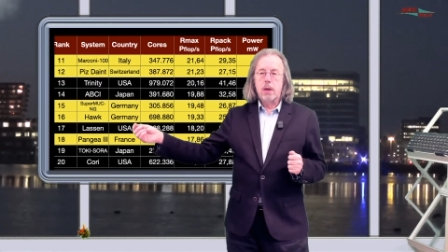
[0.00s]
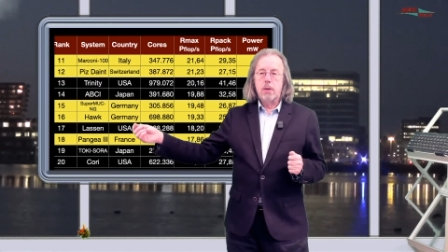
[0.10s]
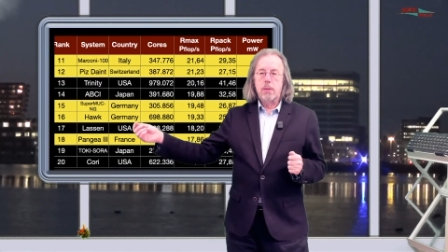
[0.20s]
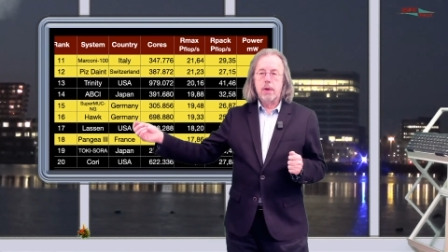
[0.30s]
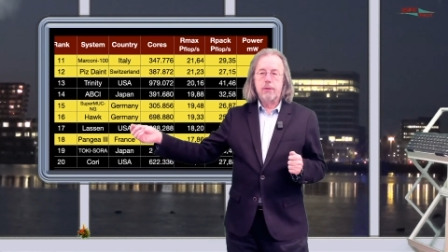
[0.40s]

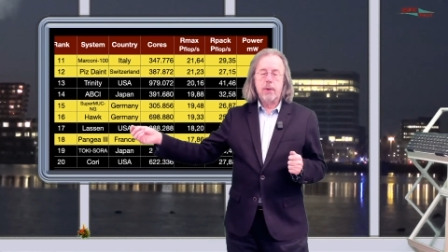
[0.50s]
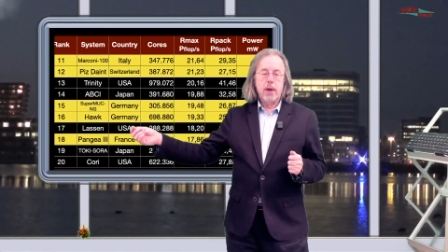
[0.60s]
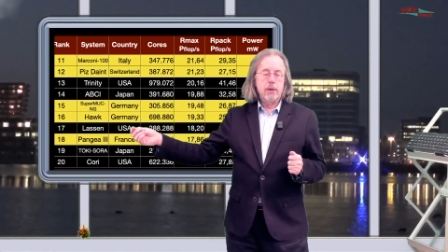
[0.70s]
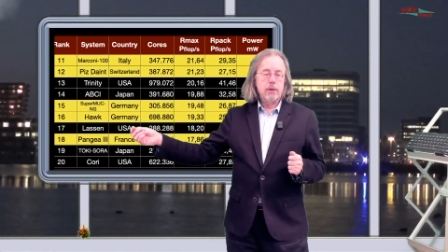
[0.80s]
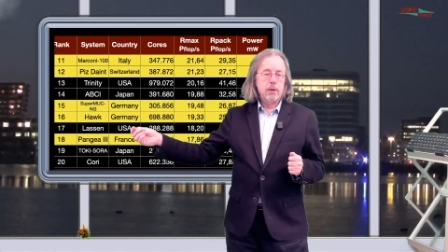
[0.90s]
um, in
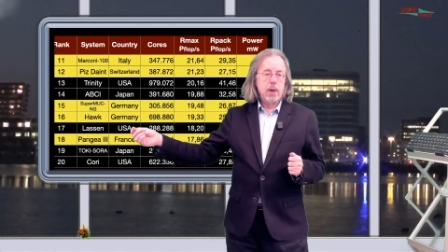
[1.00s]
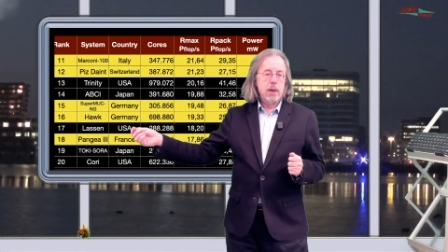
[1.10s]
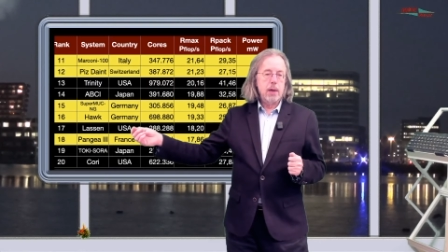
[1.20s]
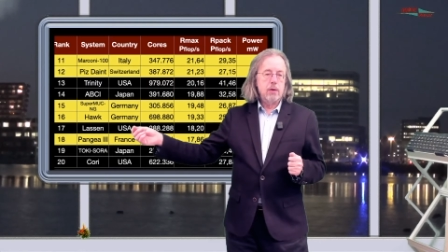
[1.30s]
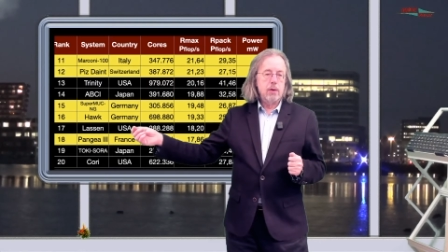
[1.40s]
France,
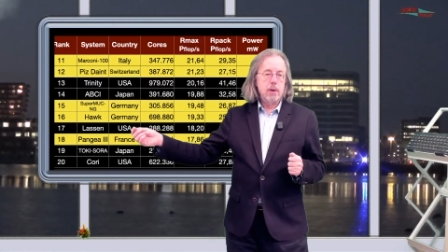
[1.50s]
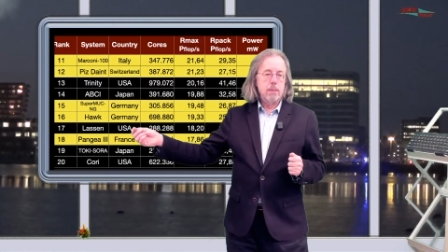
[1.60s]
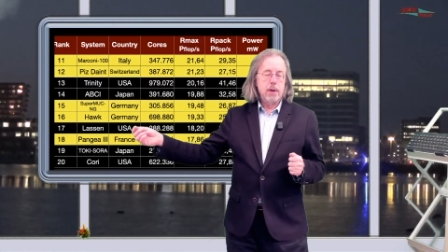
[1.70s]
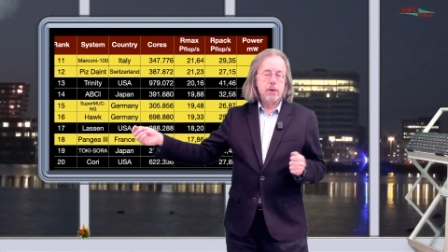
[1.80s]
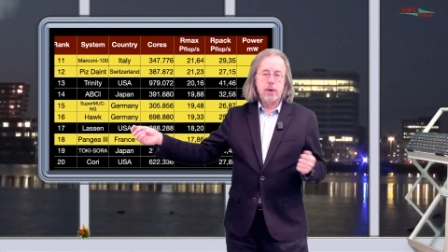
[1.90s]
and it's uh, the
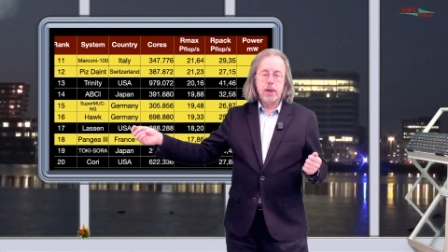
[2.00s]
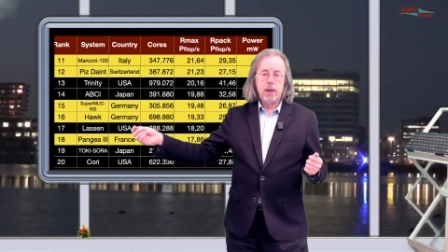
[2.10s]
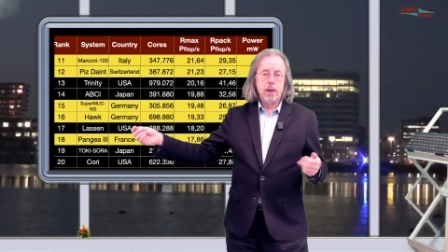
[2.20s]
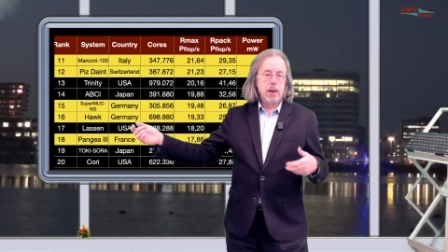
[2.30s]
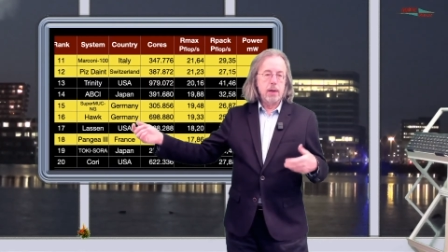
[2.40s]

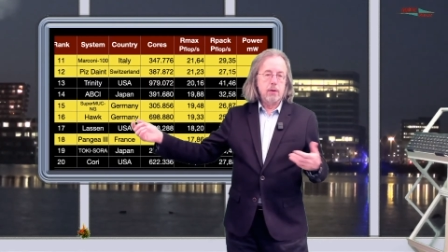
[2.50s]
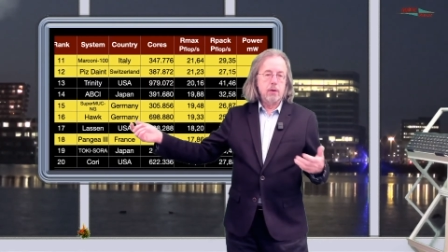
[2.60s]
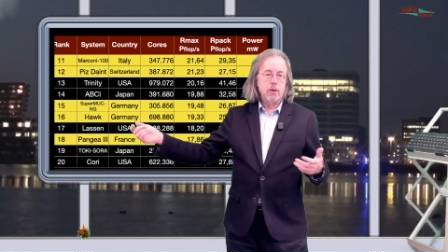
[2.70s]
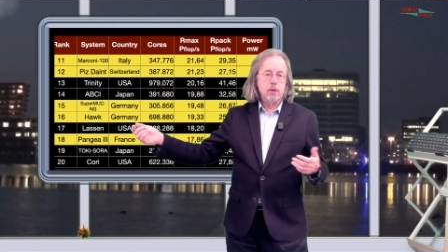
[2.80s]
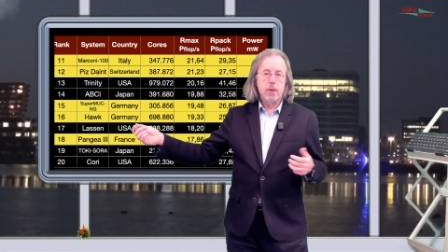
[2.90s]
Panchea, and
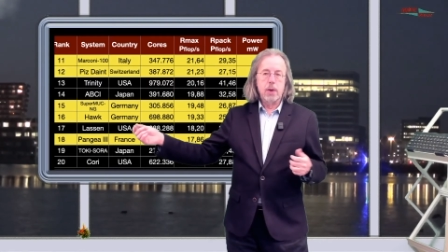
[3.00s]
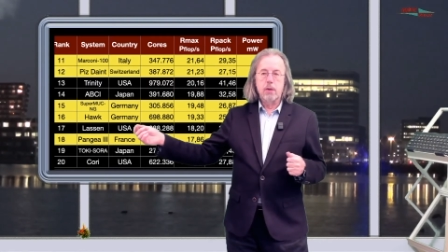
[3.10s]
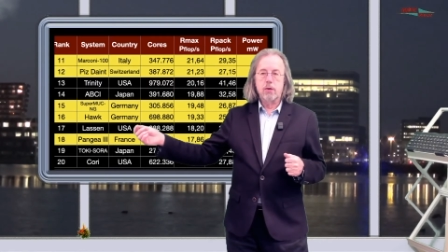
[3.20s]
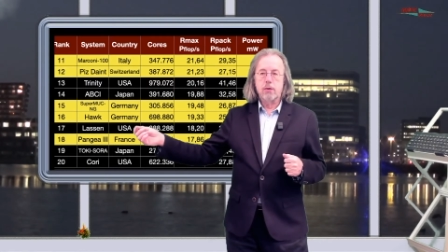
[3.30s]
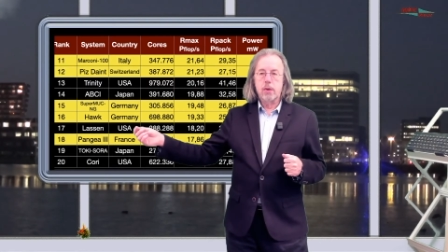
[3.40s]
it's also an
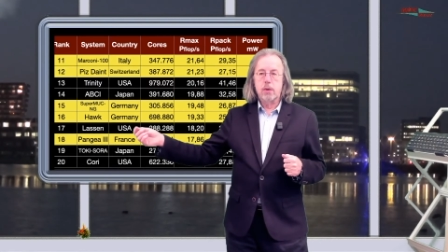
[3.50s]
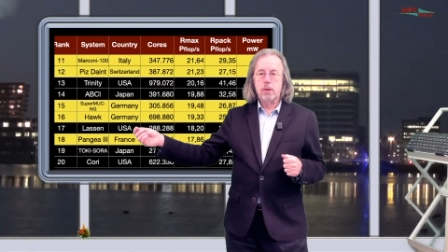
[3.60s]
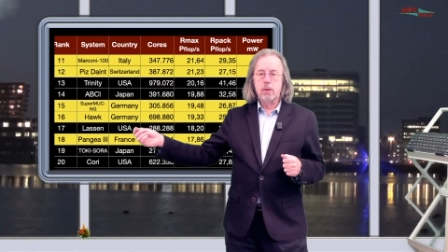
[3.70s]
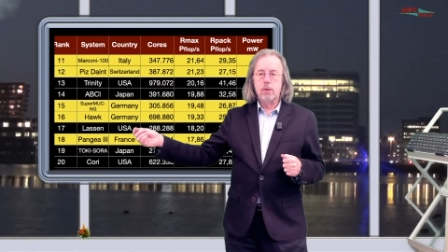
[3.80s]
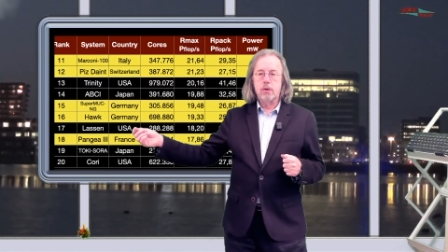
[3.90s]

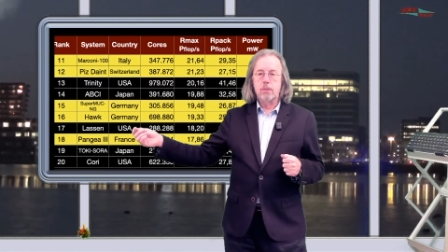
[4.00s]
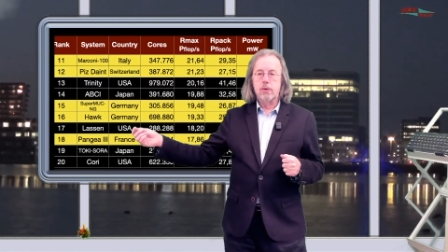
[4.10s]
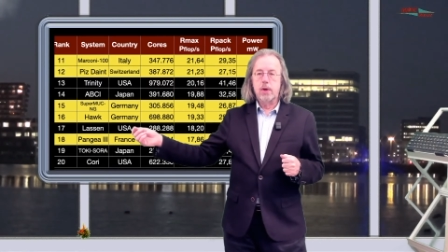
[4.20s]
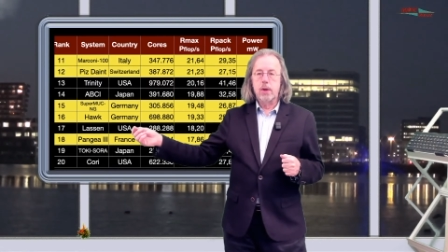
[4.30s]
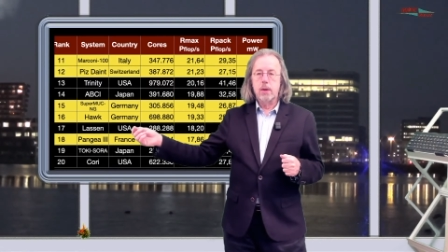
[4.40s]
industrial used
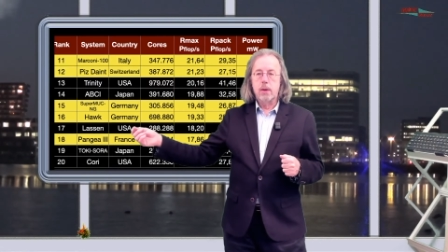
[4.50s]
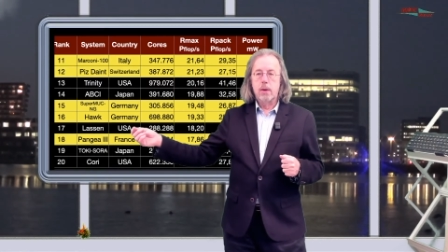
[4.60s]
machine.